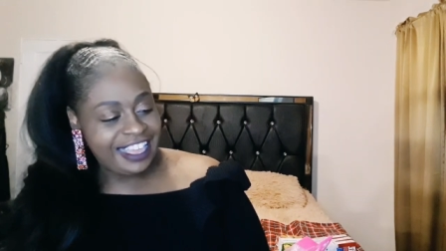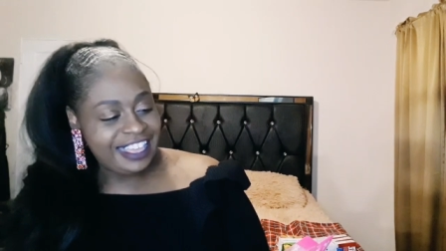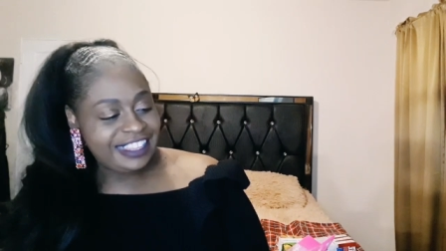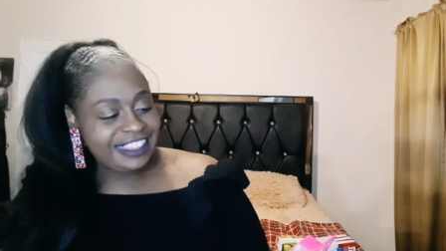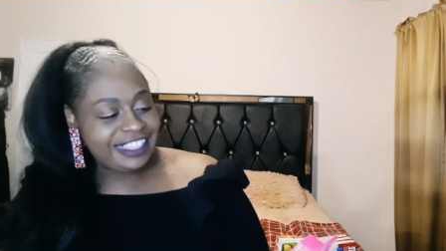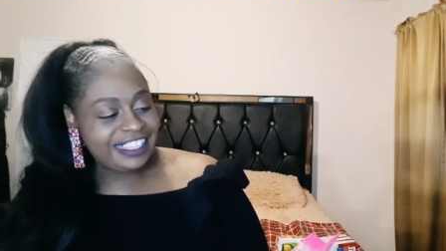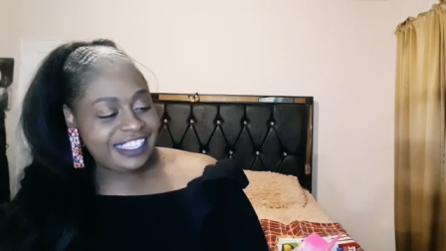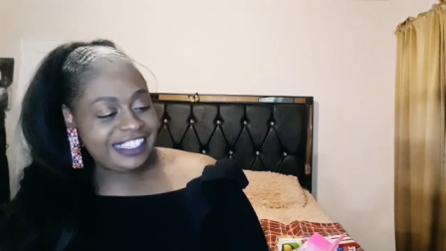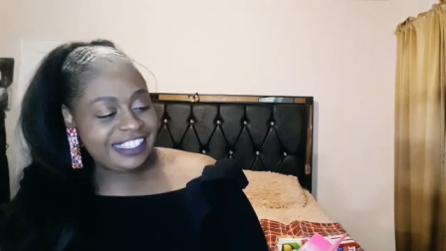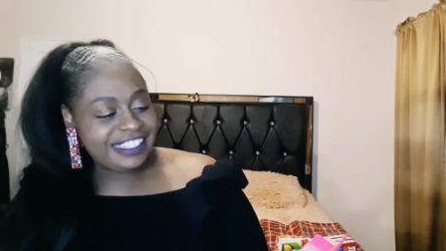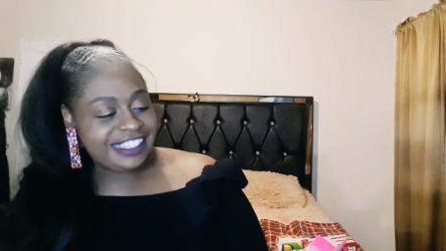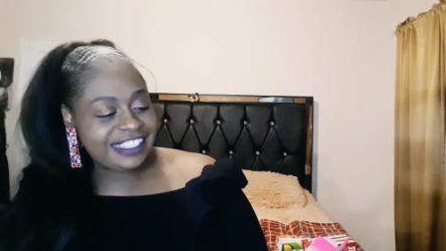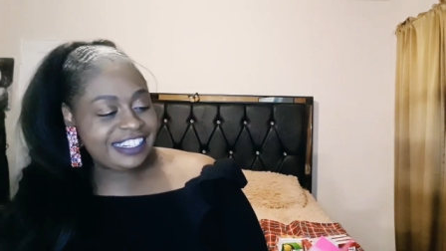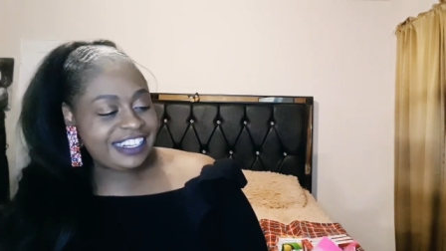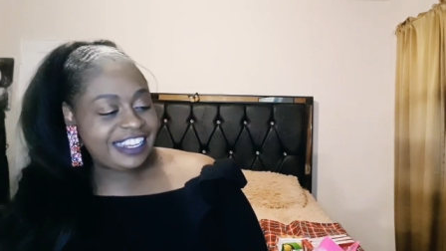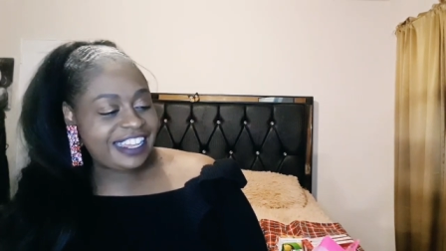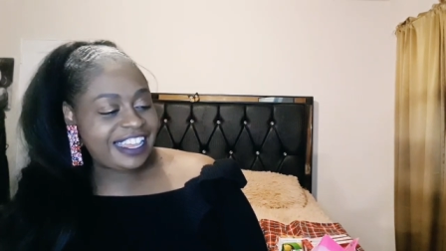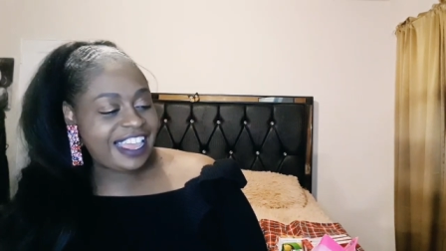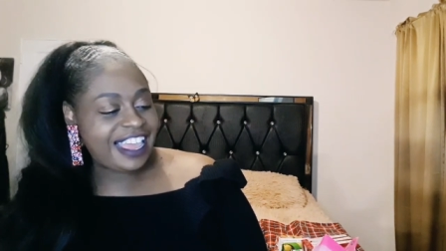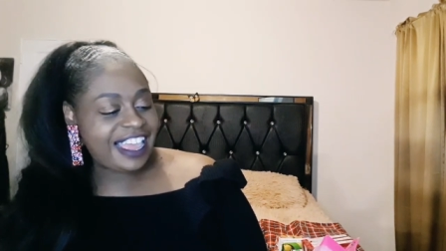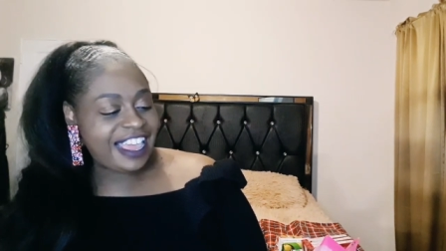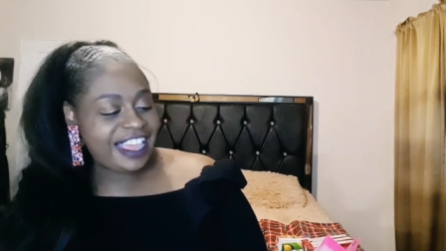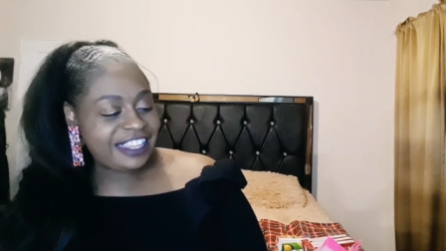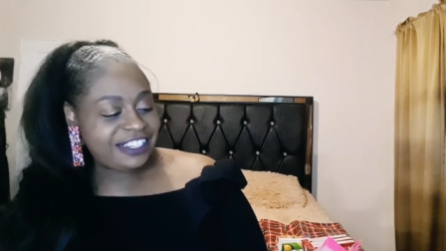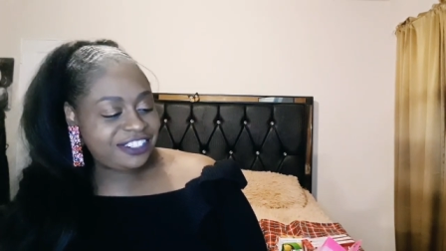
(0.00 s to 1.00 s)
These are the
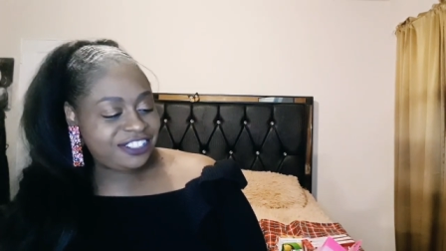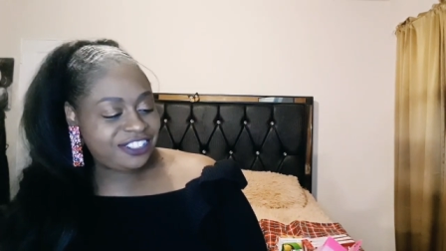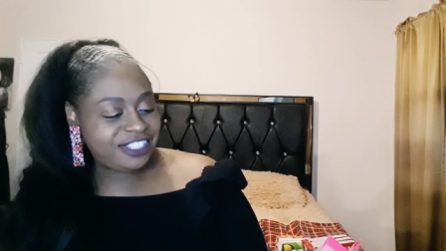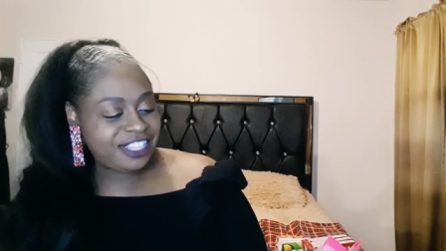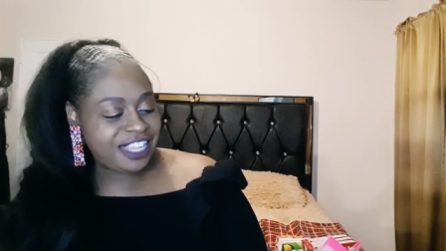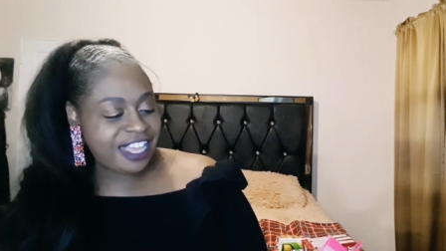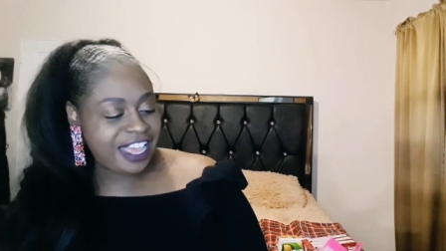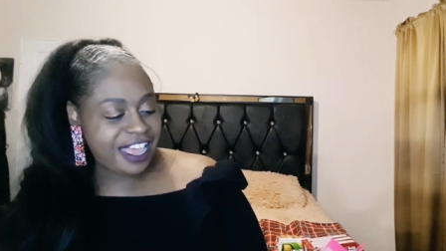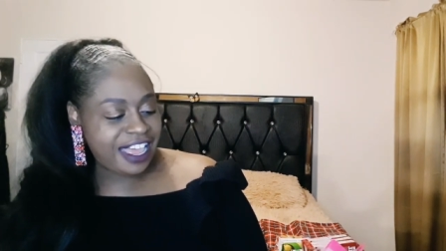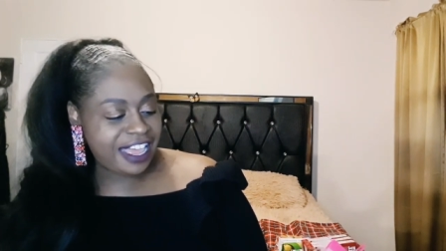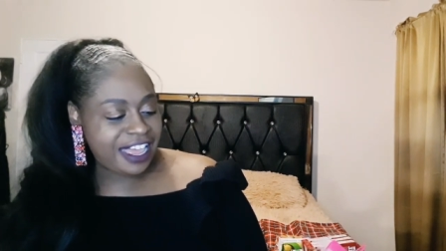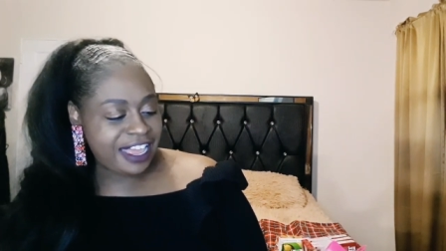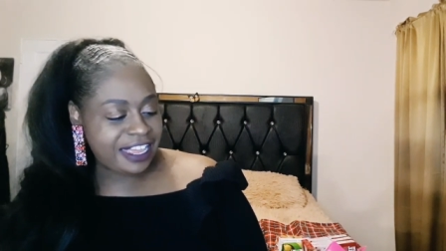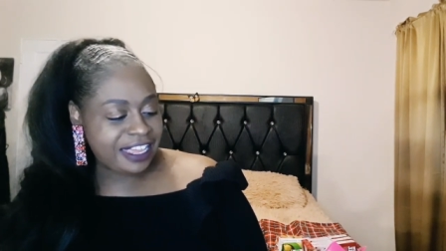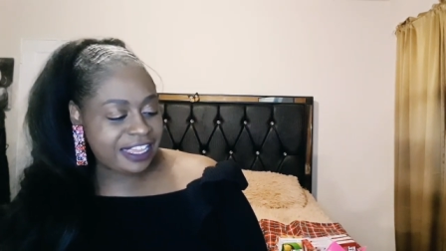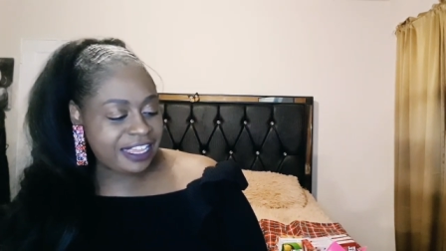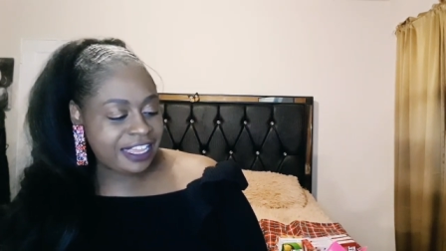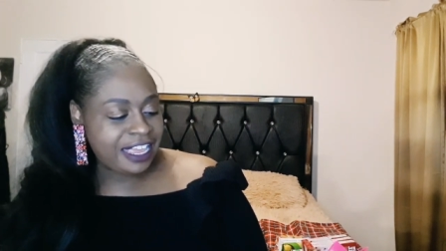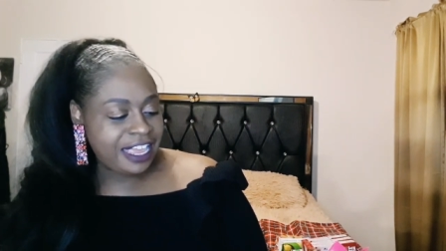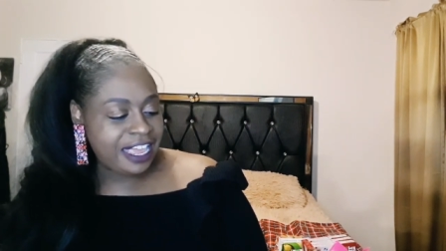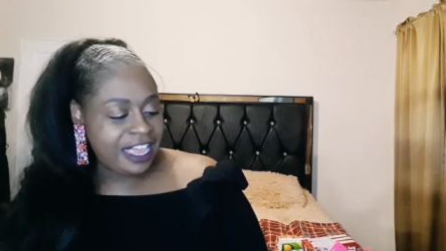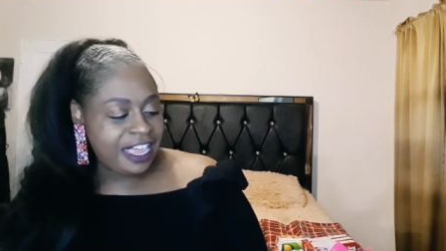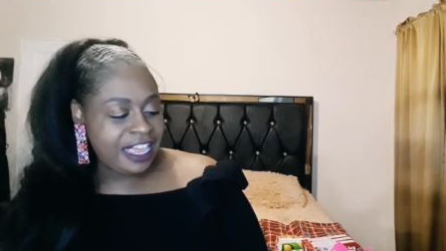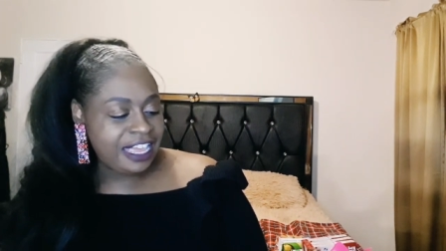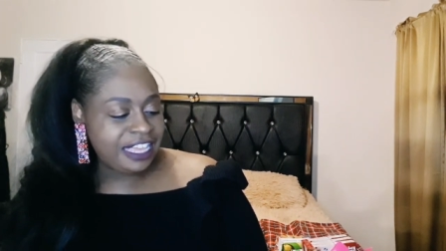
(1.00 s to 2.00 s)
hashtag.
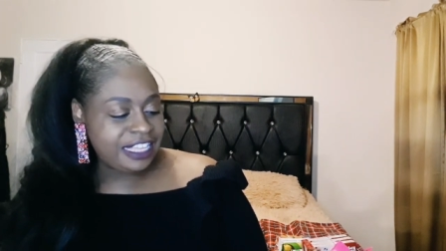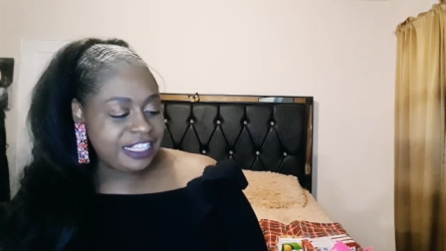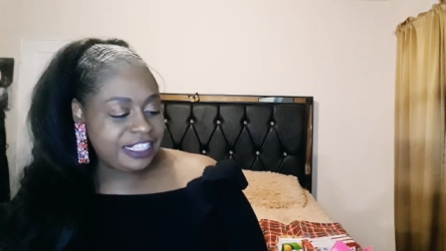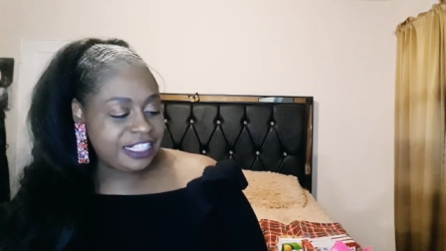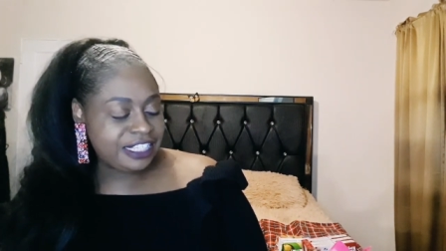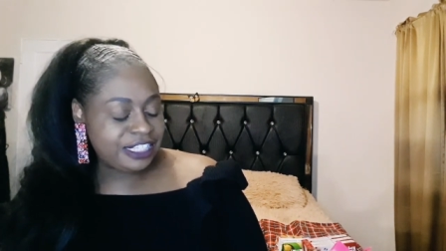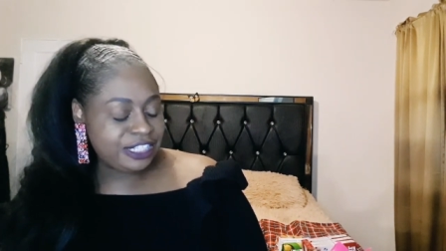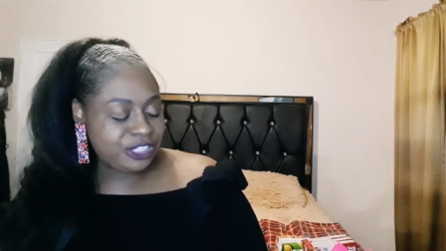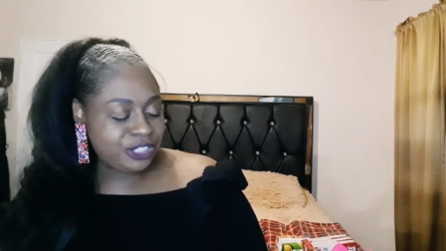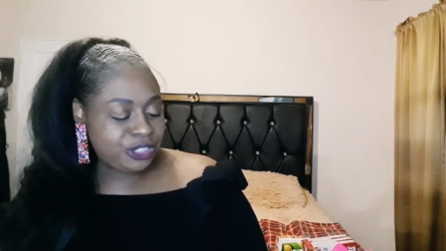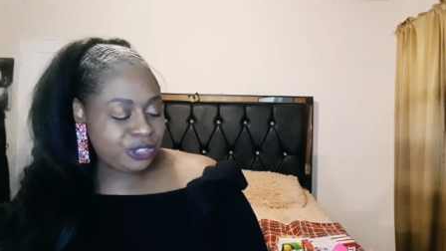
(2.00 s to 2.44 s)
There's